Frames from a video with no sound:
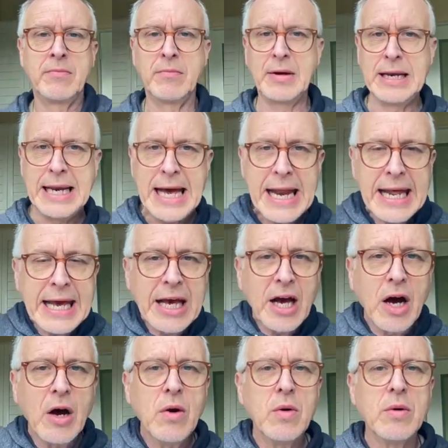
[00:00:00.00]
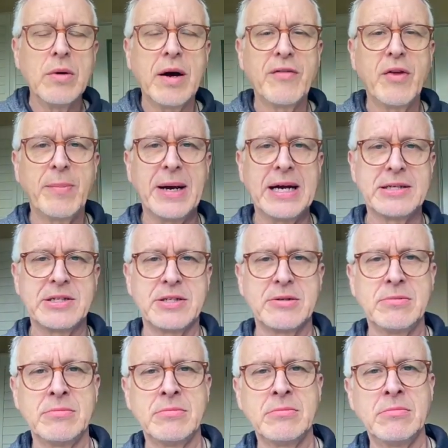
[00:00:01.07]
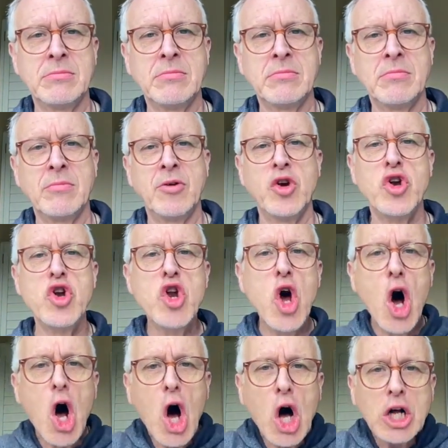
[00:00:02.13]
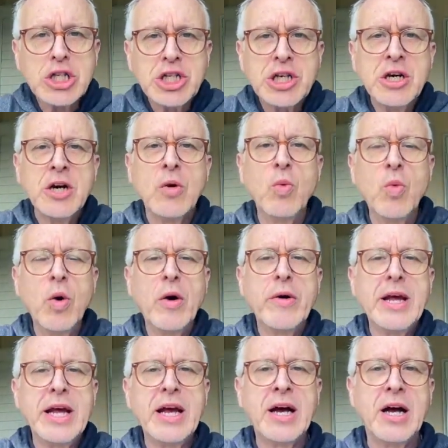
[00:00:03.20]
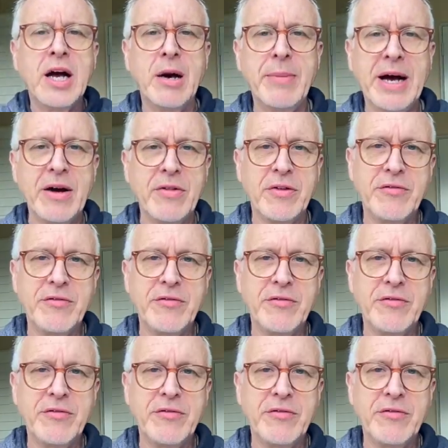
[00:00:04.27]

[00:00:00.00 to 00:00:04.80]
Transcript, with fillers: Letting go of the past. Not worrying about the